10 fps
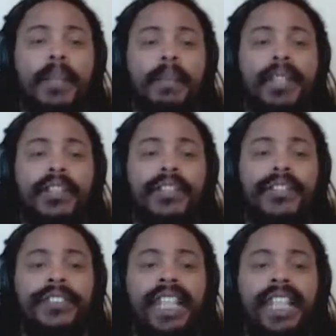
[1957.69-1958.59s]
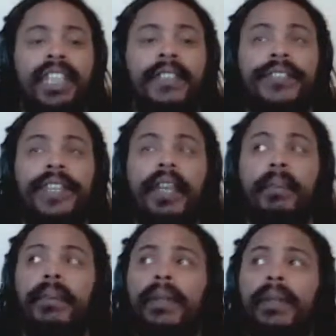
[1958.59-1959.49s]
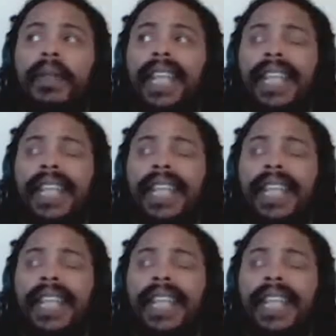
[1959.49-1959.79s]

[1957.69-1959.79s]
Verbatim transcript: when it appears, it lifts up